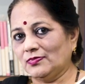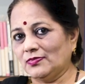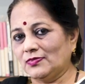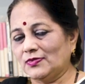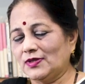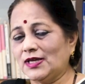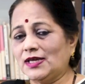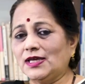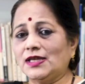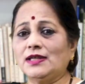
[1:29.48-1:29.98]

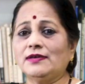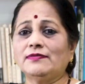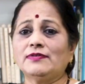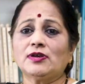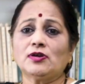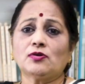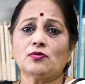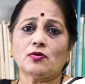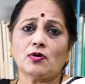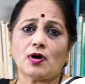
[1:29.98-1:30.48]
They can
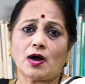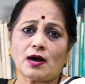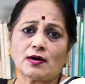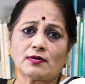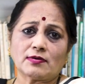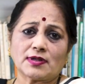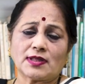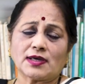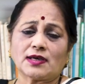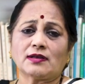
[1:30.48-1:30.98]
even go
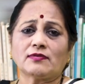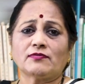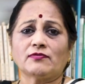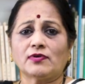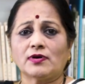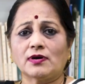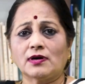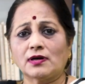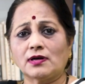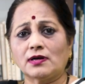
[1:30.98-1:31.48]
out, they can
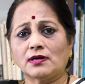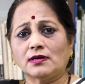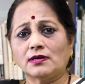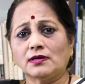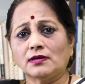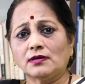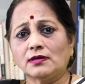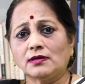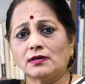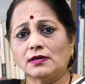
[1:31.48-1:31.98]
work,
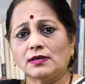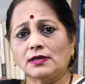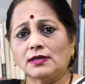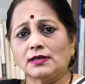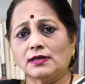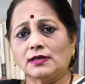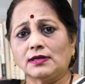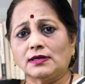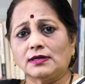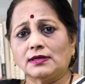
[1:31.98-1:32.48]

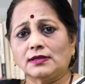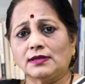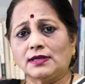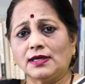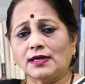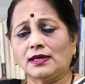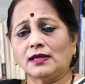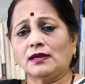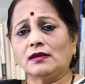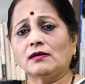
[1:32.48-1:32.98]

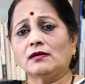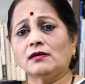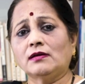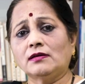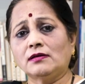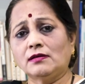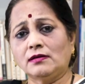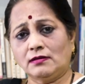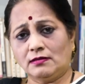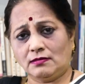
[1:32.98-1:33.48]
they can
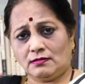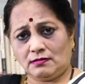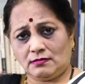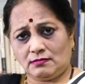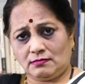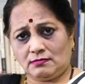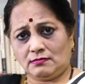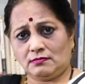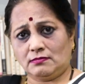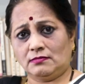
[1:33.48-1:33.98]
earn
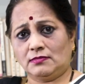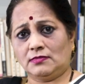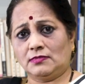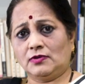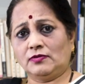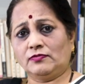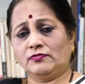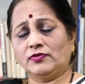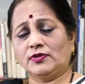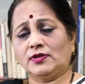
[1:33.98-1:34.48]

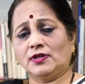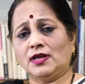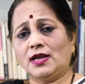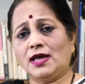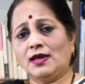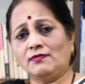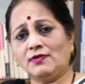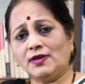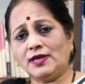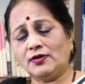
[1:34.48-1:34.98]
for the
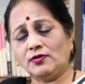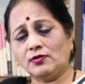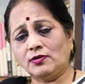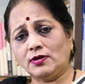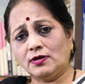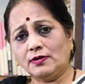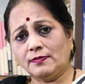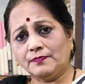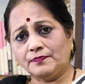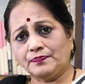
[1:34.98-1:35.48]

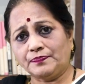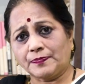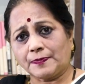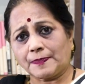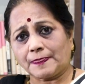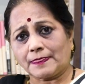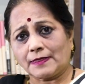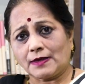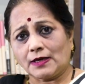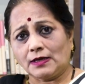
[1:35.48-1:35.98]
livelihood,
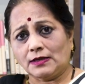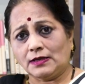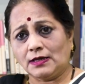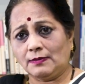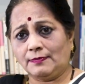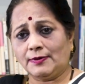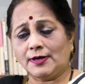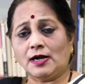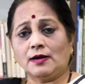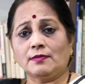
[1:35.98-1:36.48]

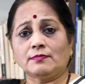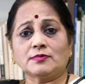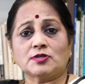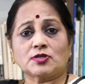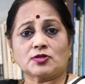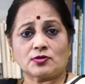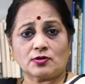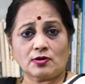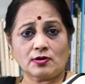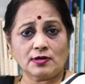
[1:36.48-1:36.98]
they'll become
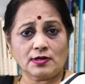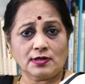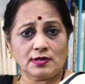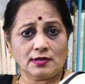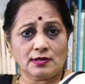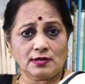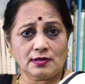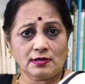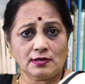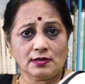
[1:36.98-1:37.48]

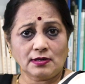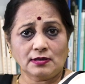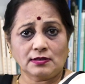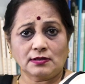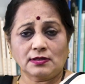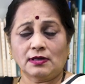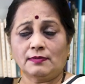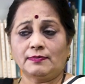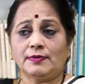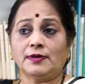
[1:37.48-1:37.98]
stronger,
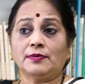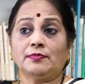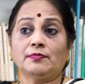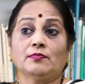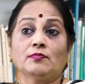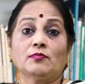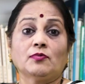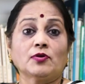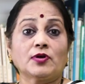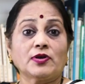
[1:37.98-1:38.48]
they'll be
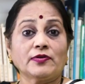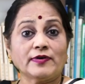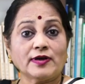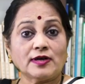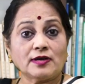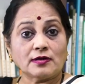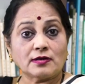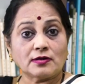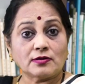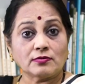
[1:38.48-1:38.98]

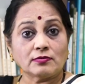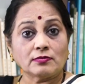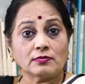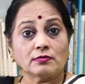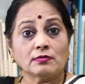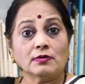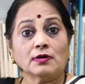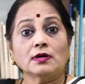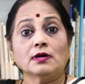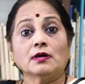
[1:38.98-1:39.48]
motivated
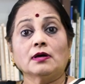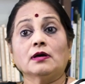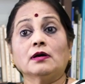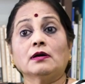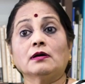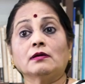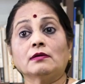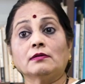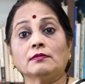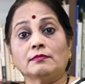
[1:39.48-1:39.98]
to
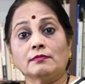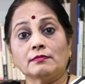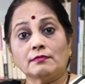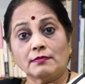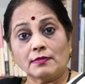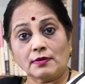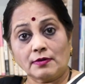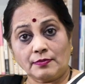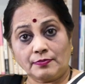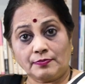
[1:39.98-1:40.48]

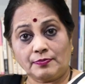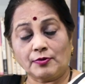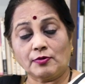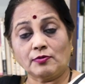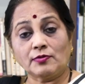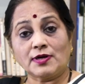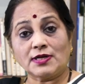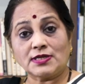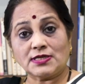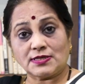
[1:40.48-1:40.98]

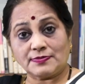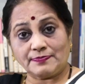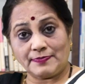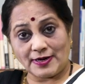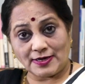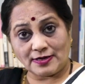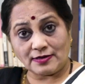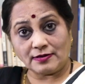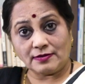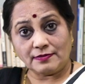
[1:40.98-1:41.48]
progress
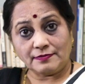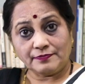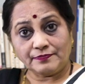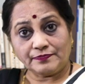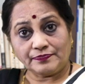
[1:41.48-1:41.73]
better.